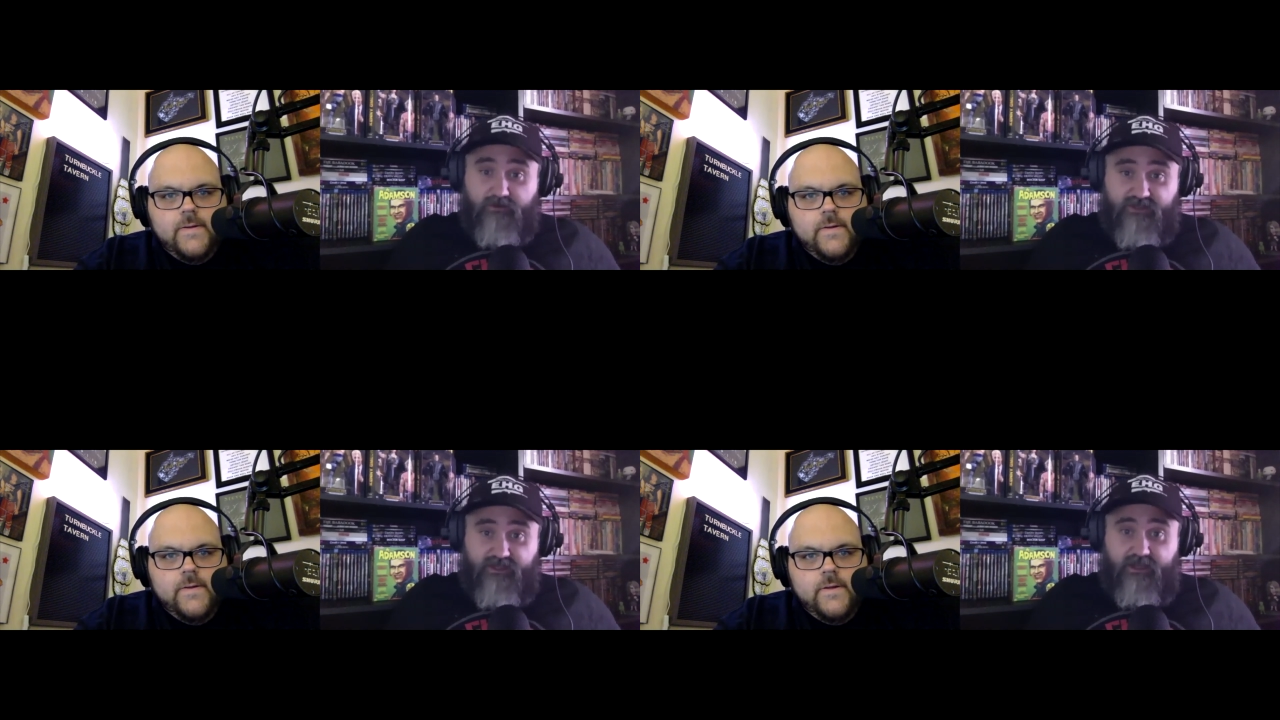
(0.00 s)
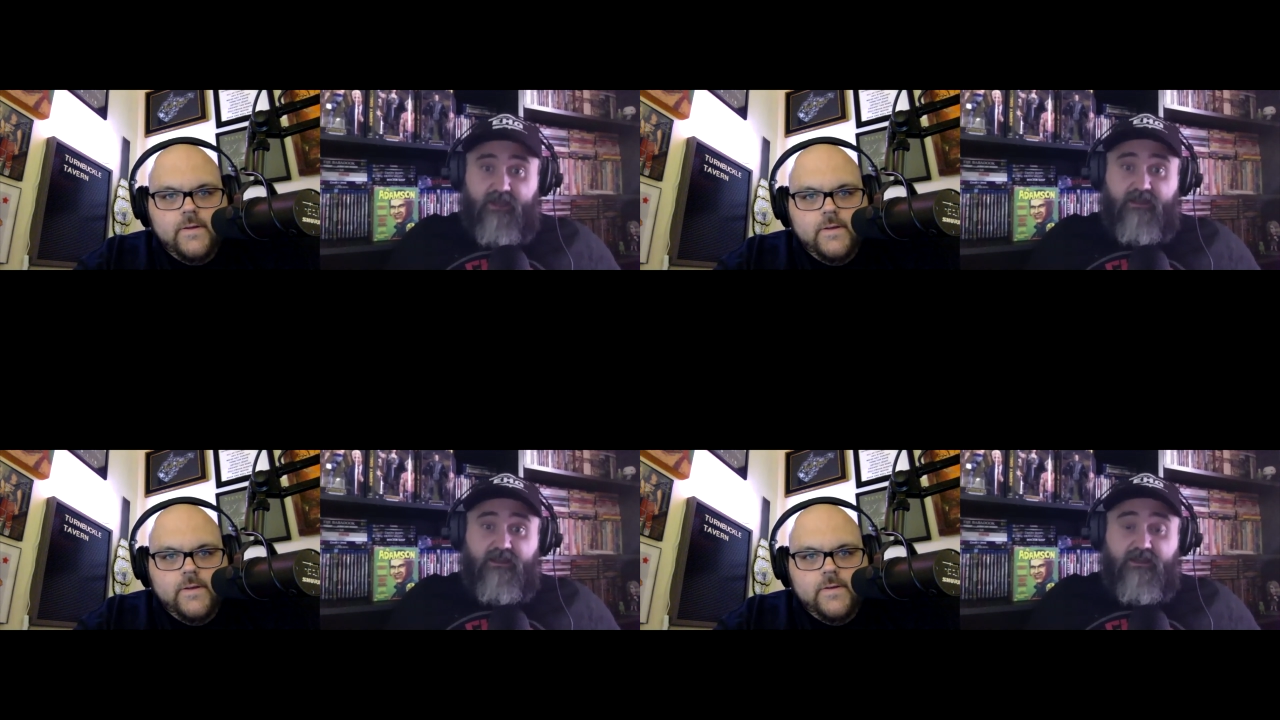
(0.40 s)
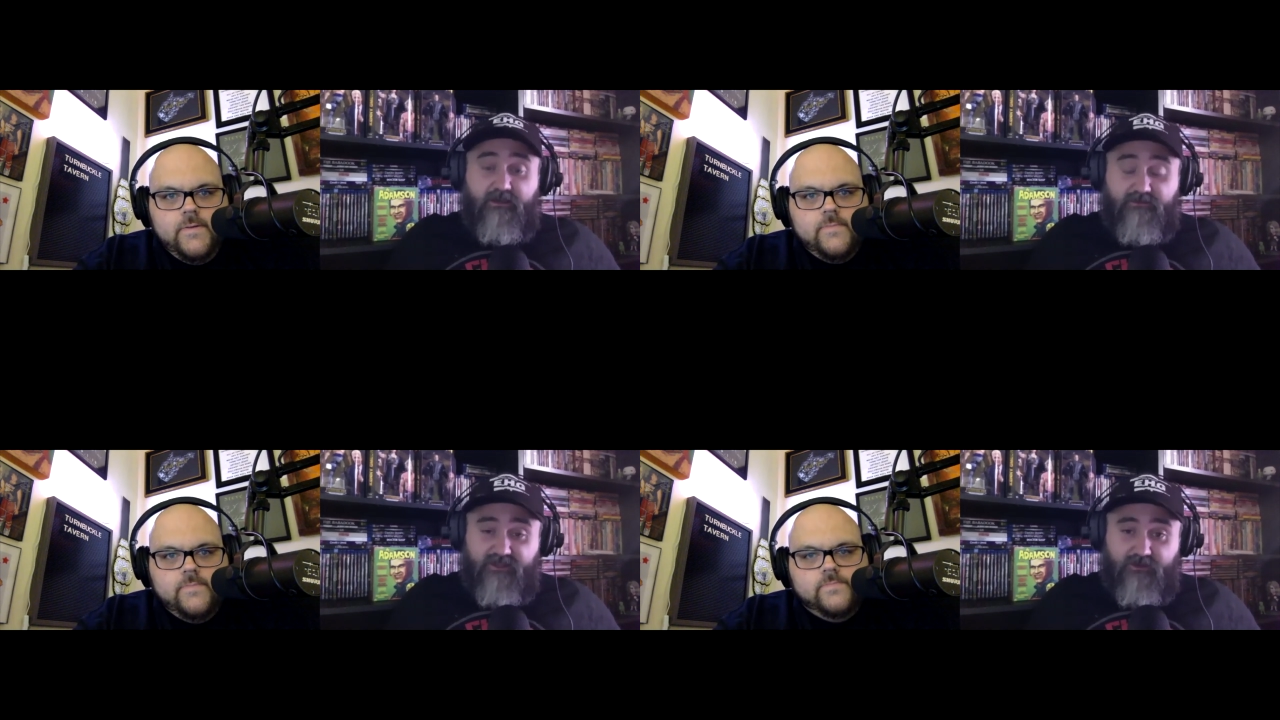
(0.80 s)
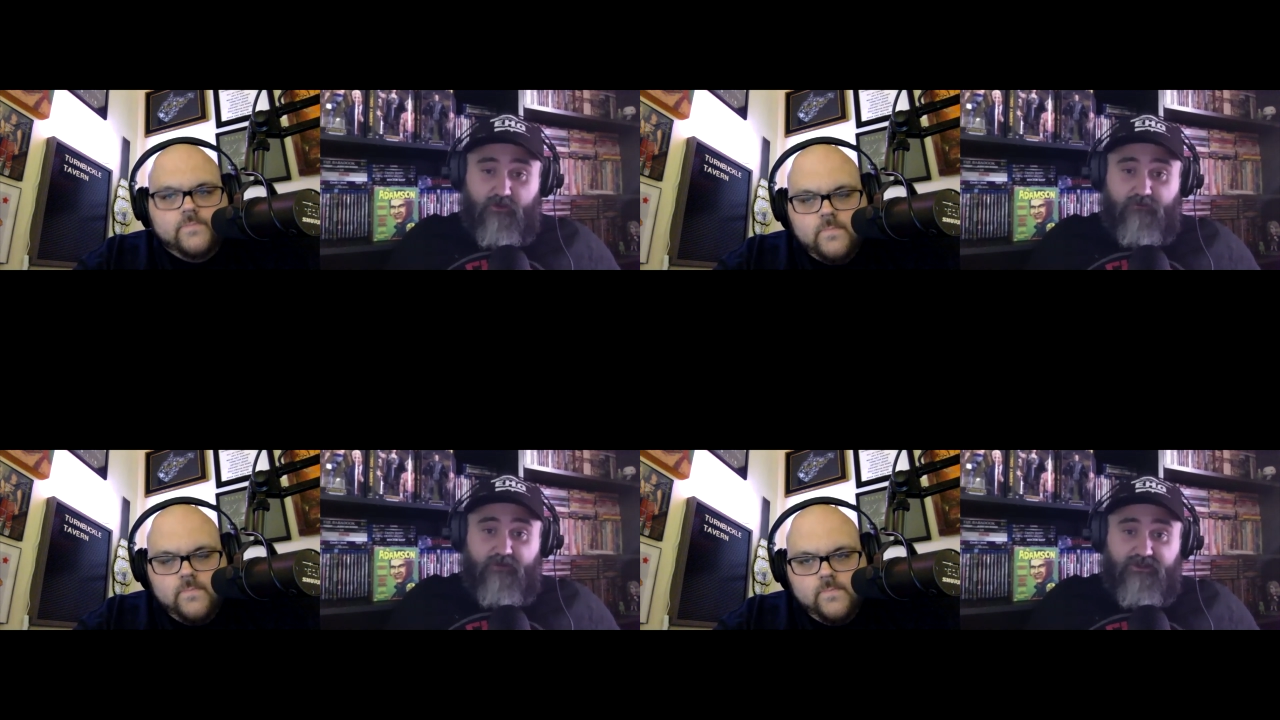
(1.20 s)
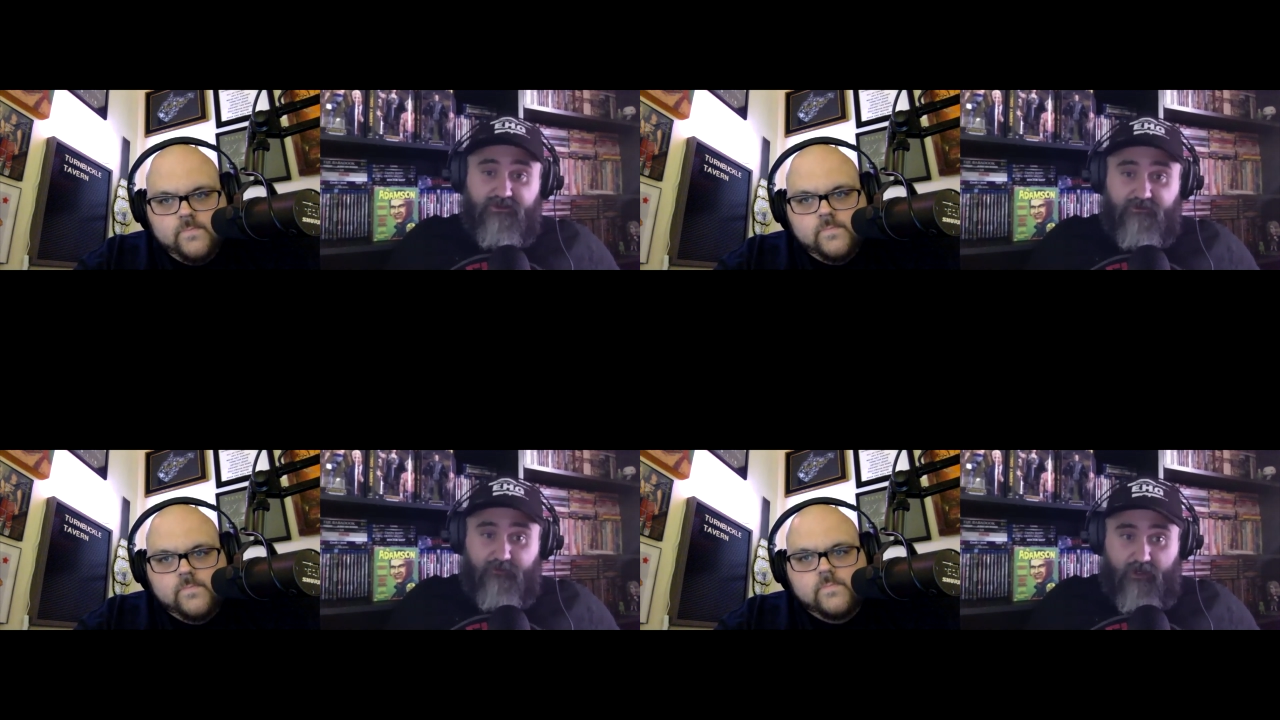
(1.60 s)
Speaker 1: he at? He comes in to avenge his
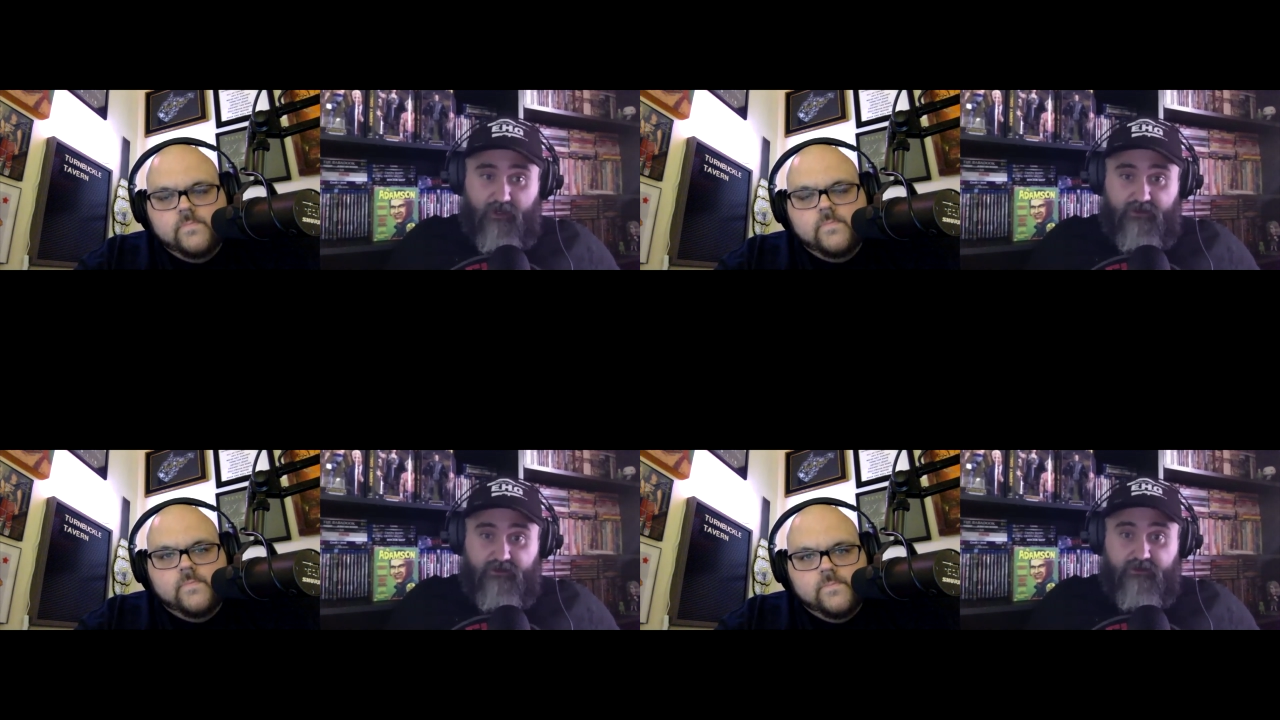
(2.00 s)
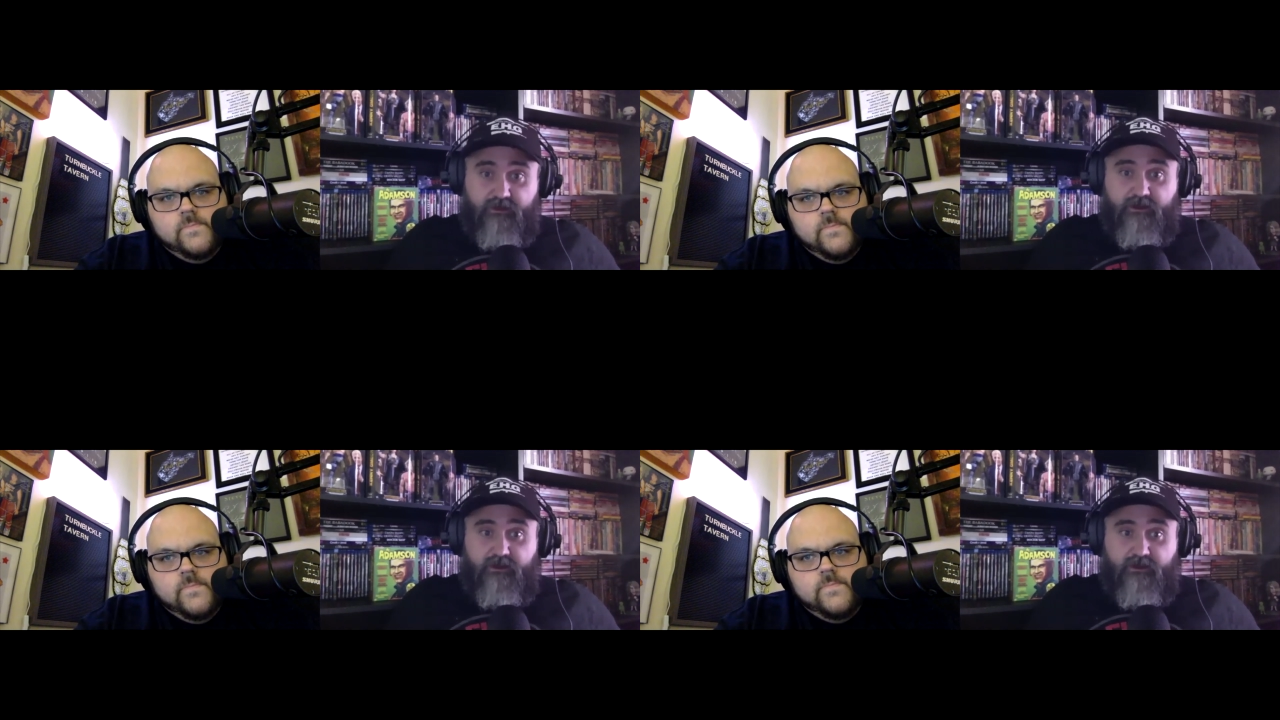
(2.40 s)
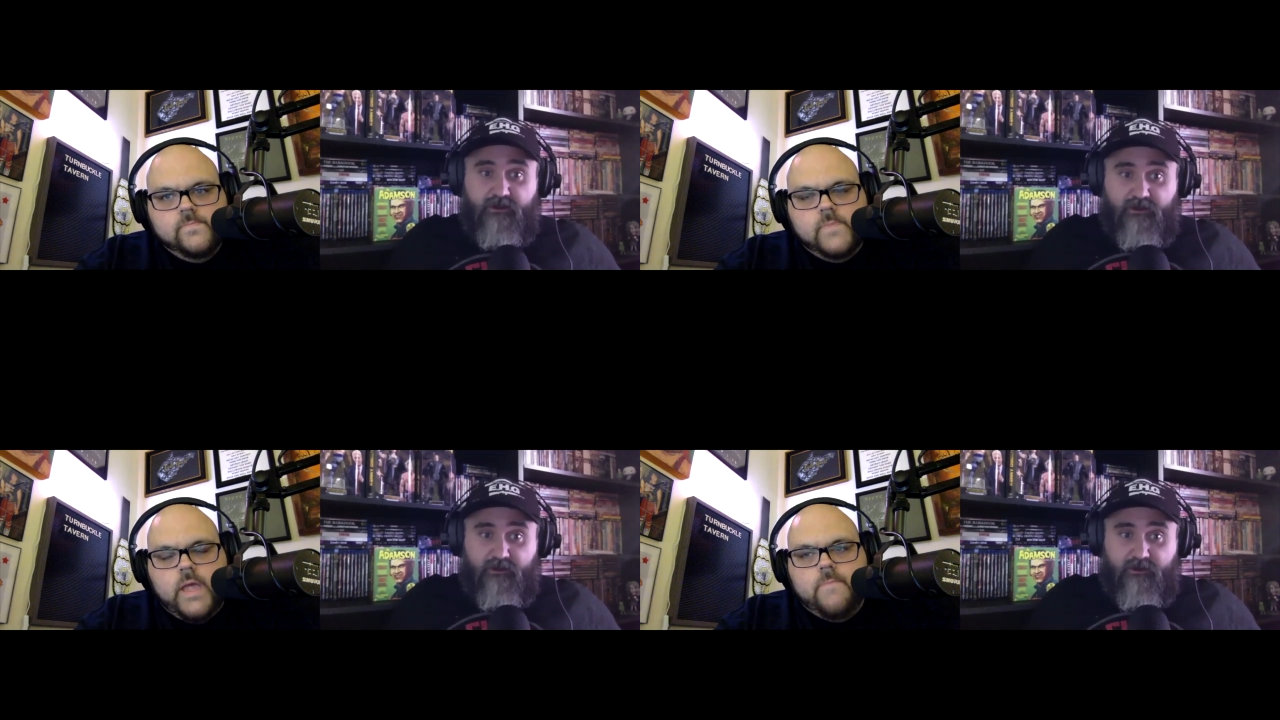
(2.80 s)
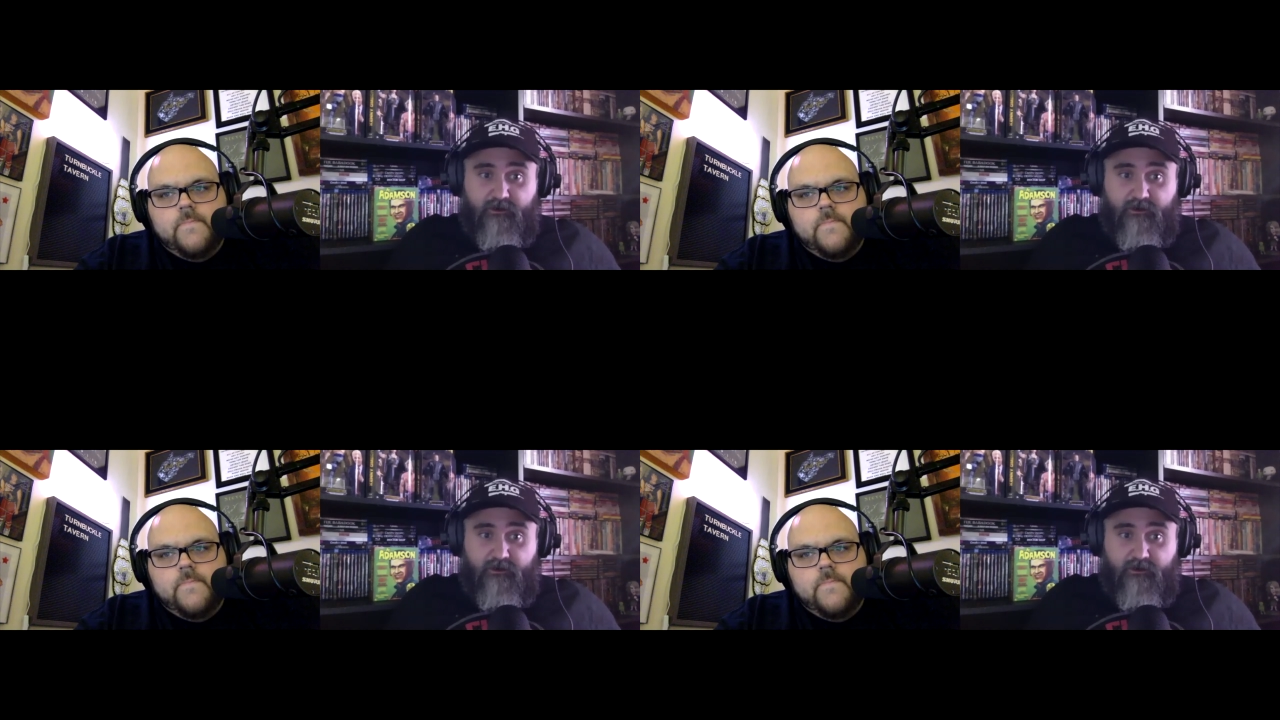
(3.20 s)
friend. Yep.